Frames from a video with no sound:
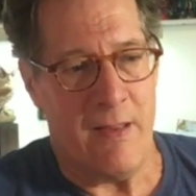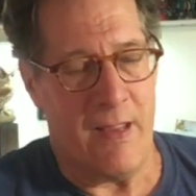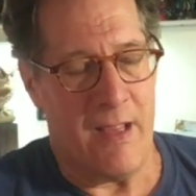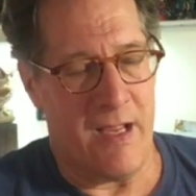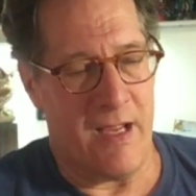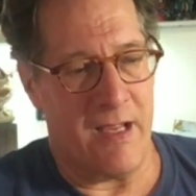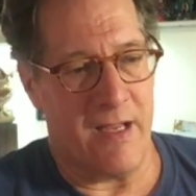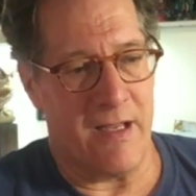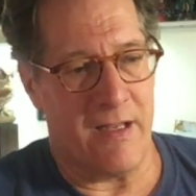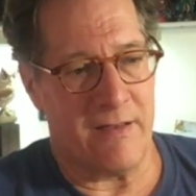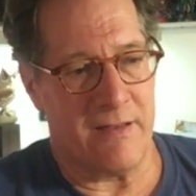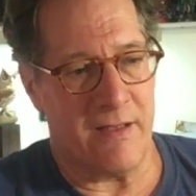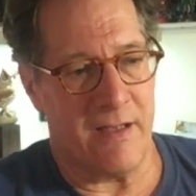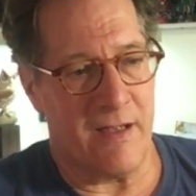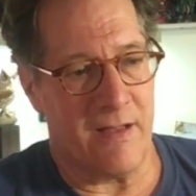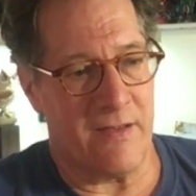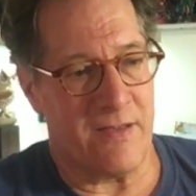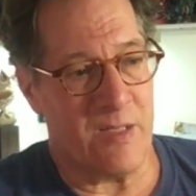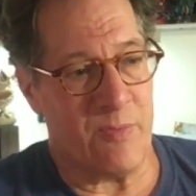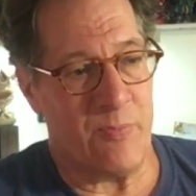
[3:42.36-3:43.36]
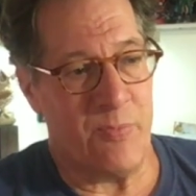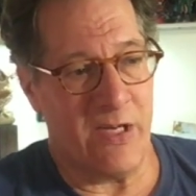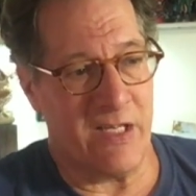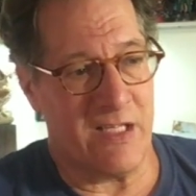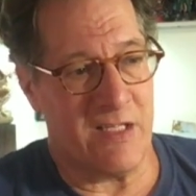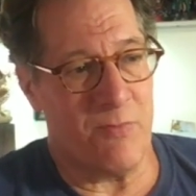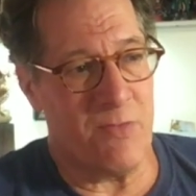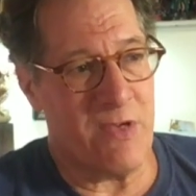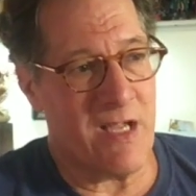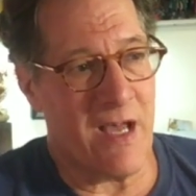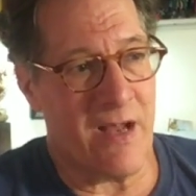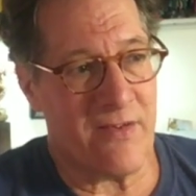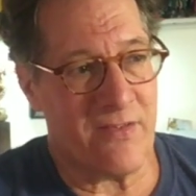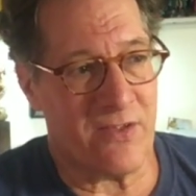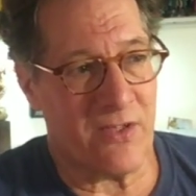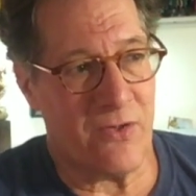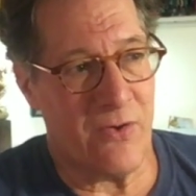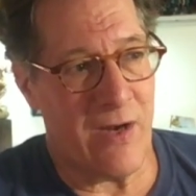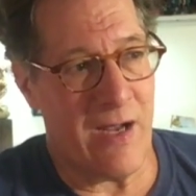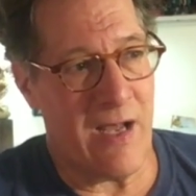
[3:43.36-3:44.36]
And they picked me out of
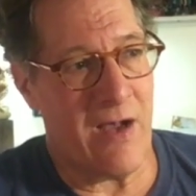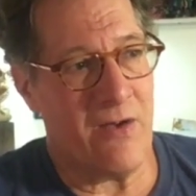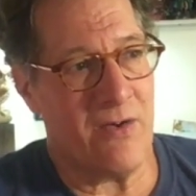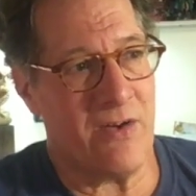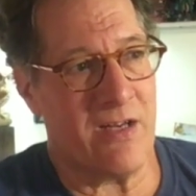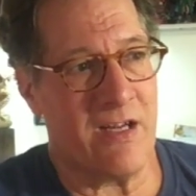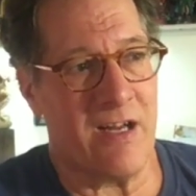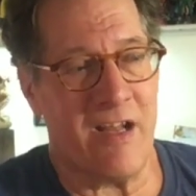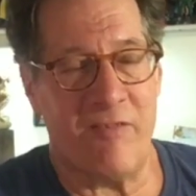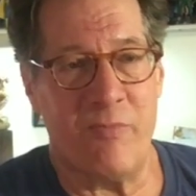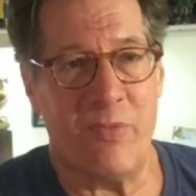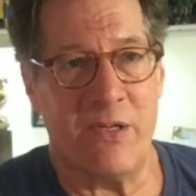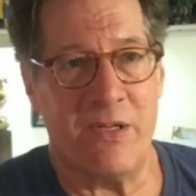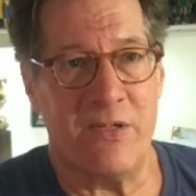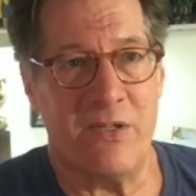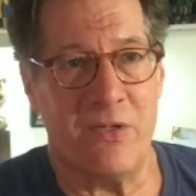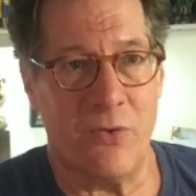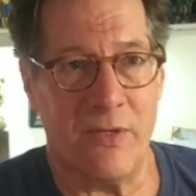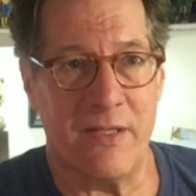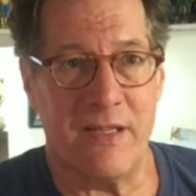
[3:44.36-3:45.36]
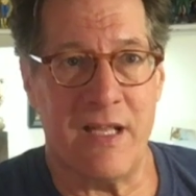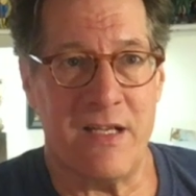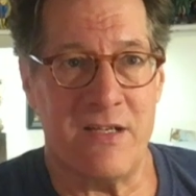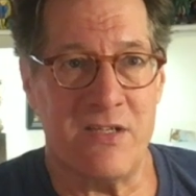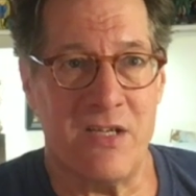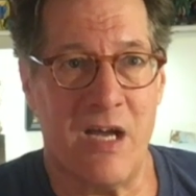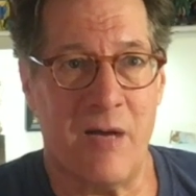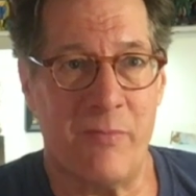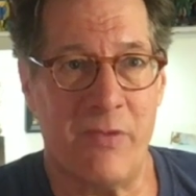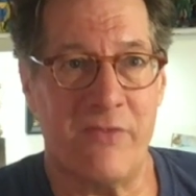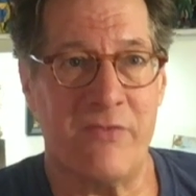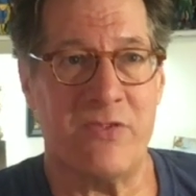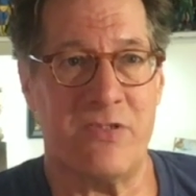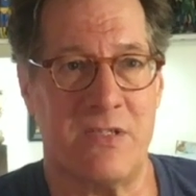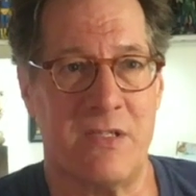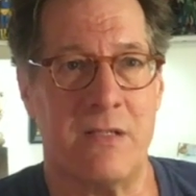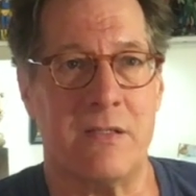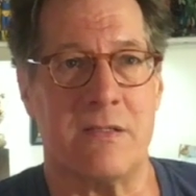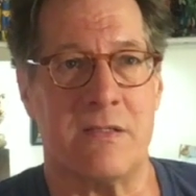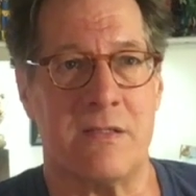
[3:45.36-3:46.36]
the crowd, and I've been doing that job ever
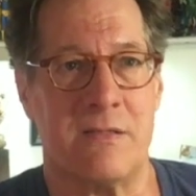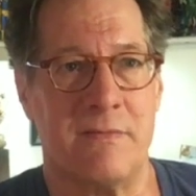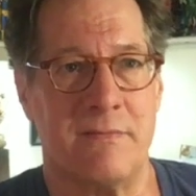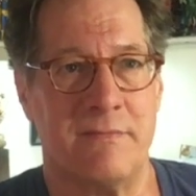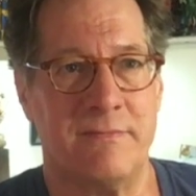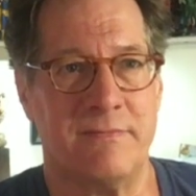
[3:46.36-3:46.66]
since.